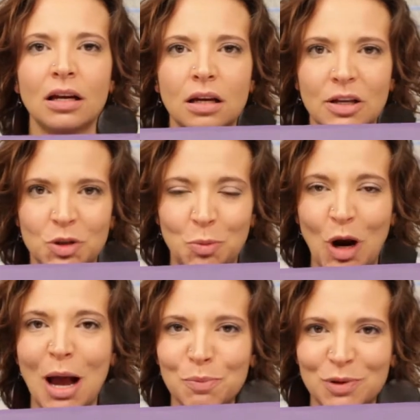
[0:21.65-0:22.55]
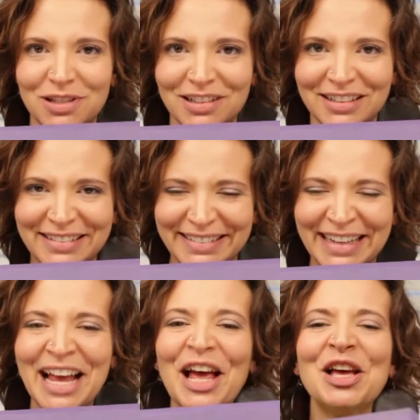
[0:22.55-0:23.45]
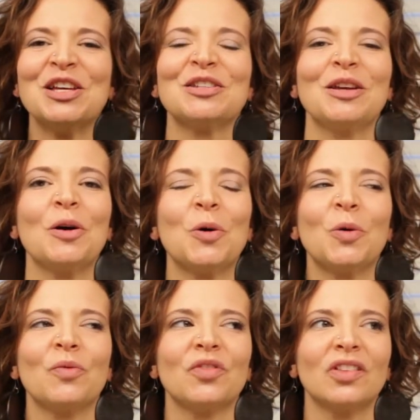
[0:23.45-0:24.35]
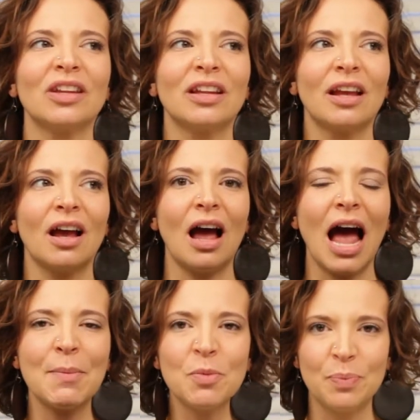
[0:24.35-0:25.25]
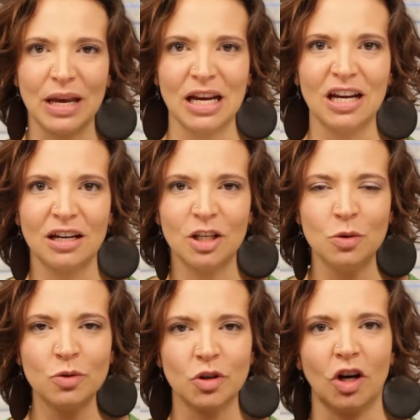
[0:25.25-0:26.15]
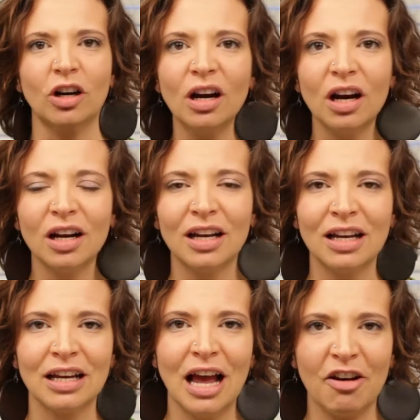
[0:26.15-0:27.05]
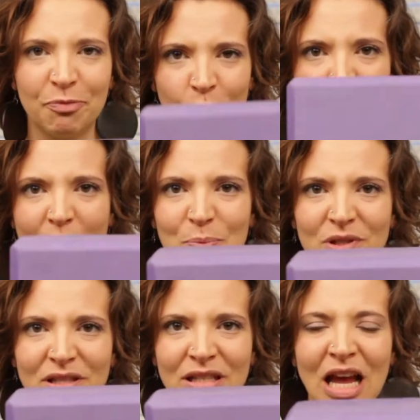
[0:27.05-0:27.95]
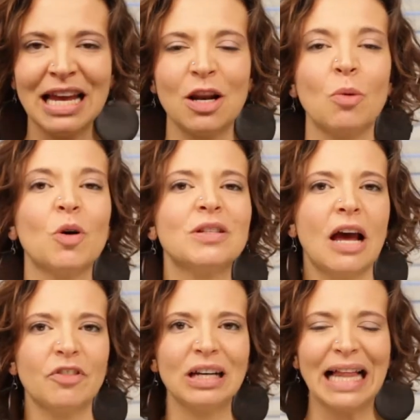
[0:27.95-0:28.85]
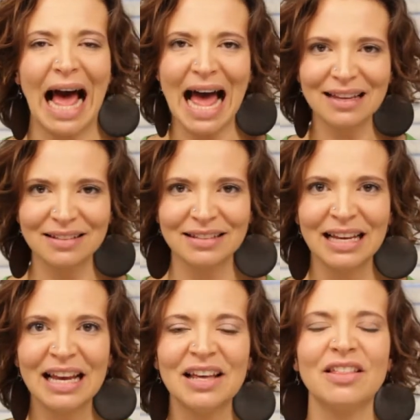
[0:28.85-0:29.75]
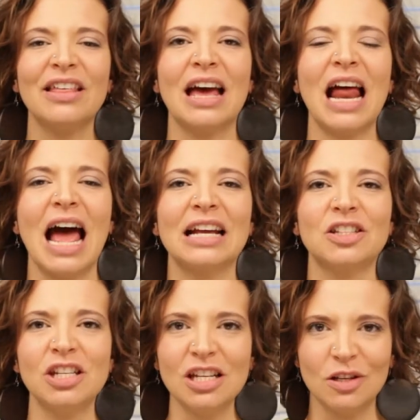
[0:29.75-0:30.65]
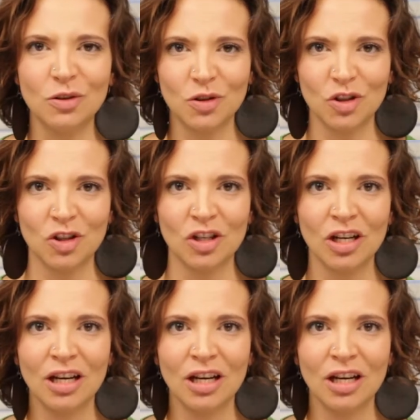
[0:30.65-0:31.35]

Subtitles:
It's your props. So I'm a big user of props. In almost every class that I teach,